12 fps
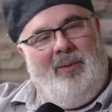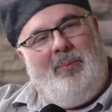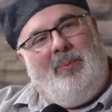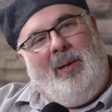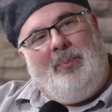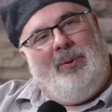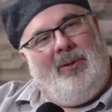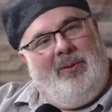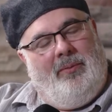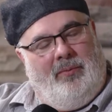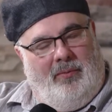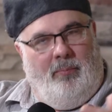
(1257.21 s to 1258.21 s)
people
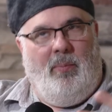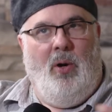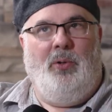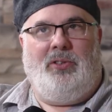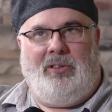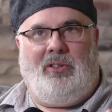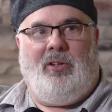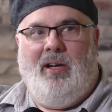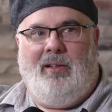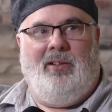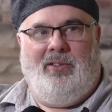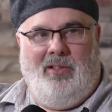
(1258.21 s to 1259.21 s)
don't, most
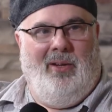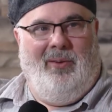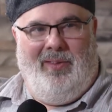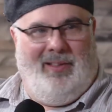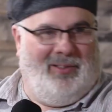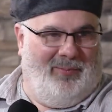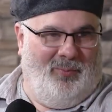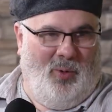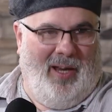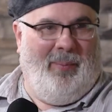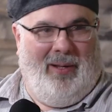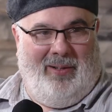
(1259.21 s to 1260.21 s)
Trekkers know this
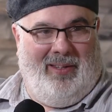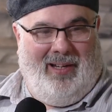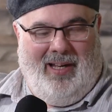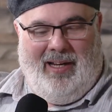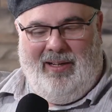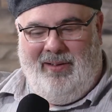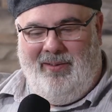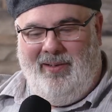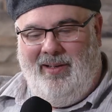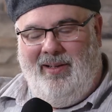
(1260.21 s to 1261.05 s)
way better than I do.